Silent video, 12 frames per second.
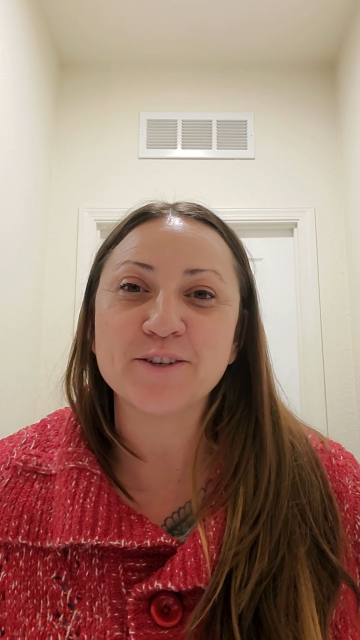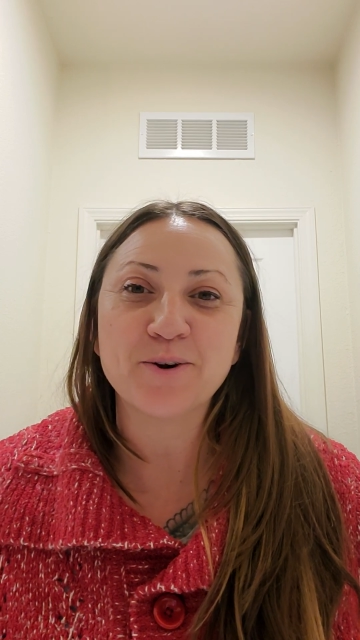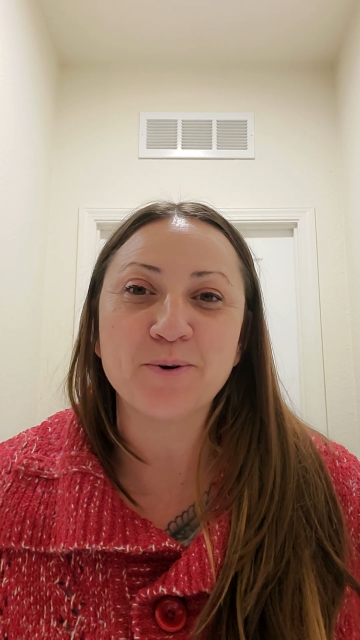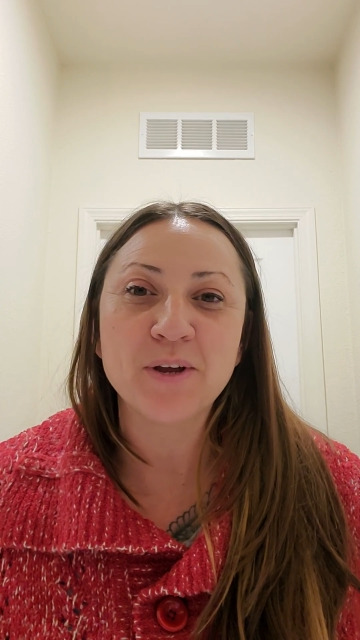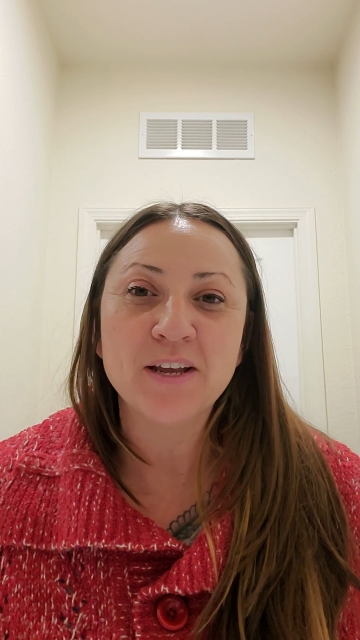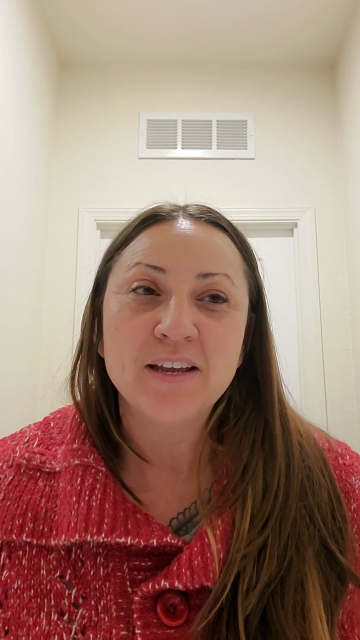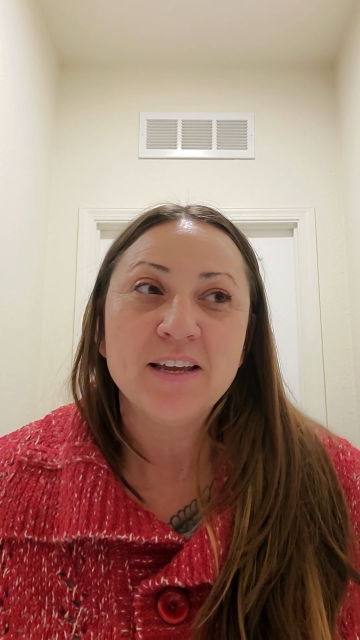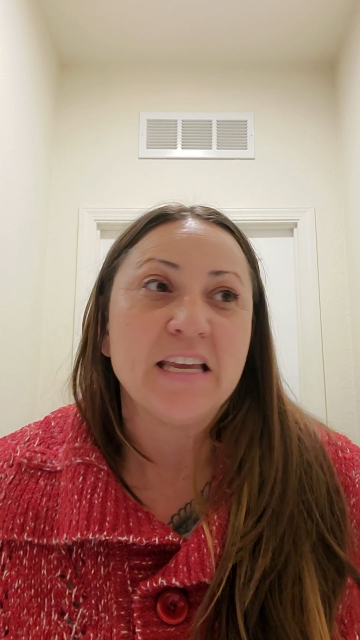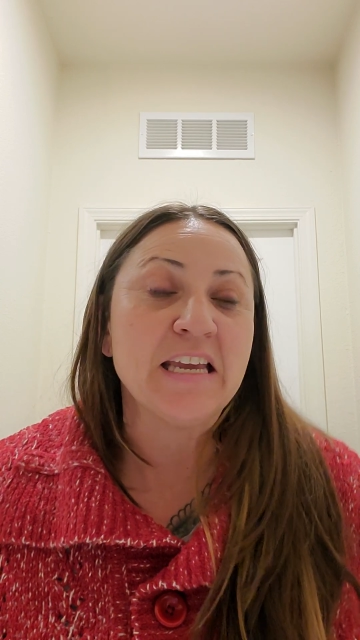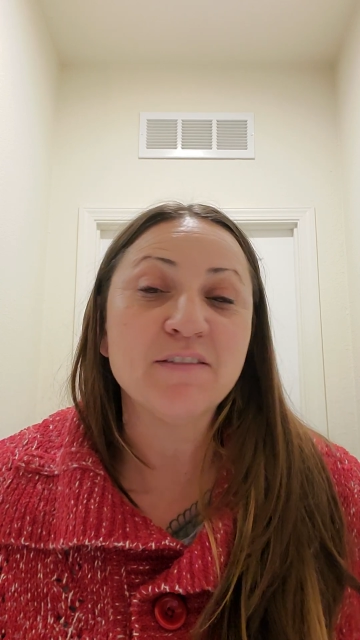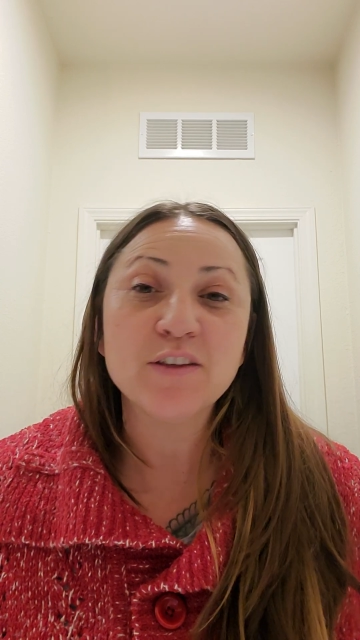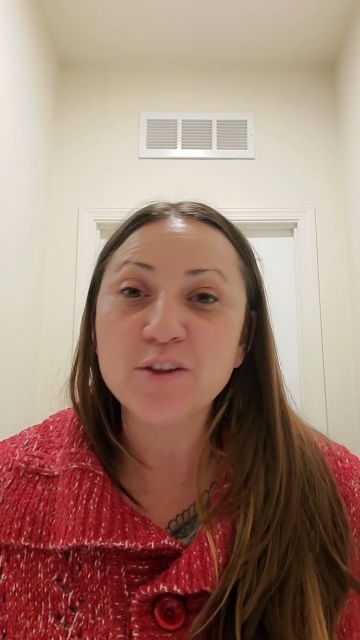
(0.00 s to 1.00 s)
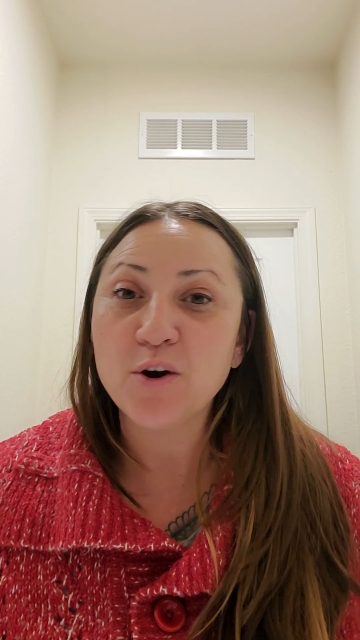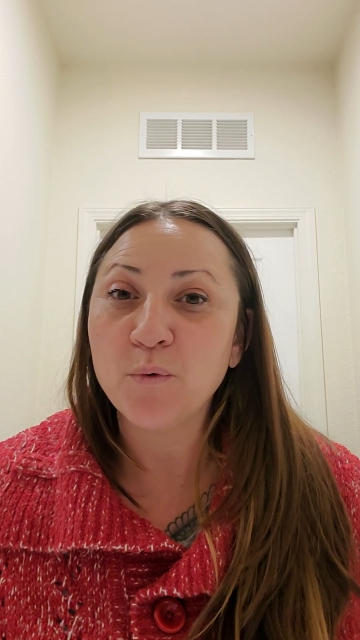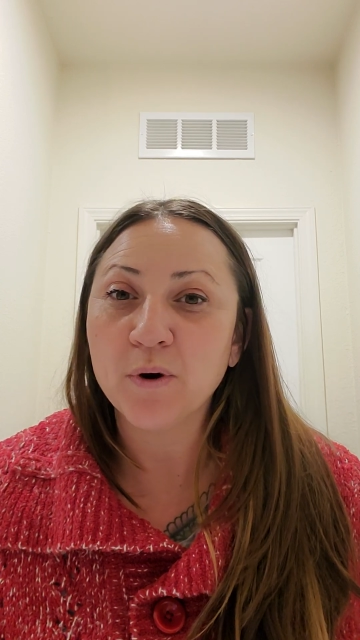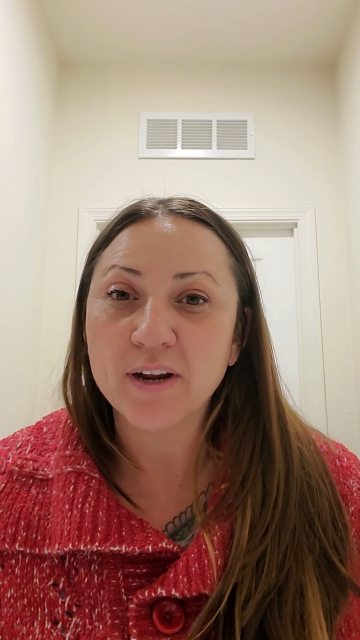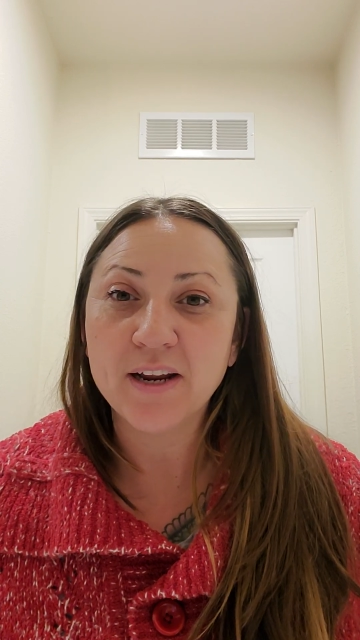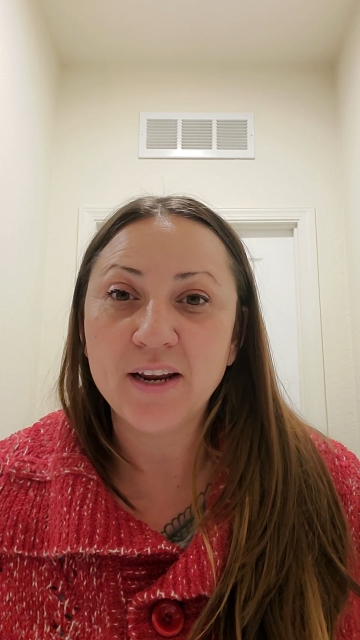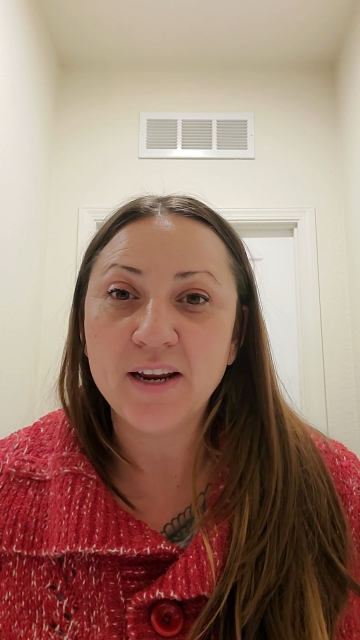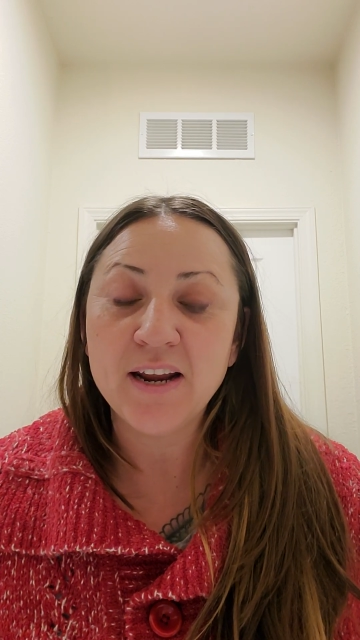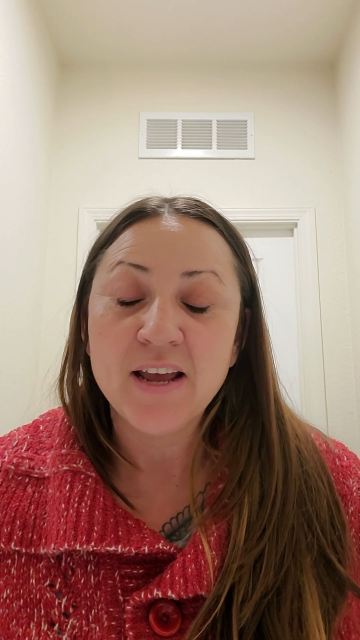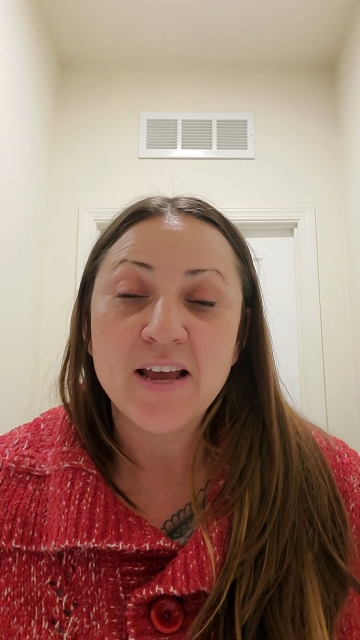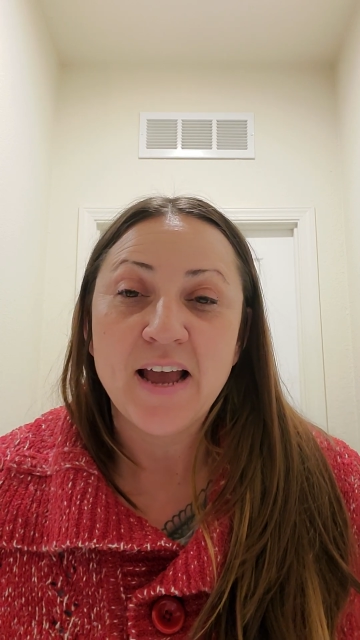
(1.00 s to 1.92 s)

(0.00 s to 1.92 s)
So even though working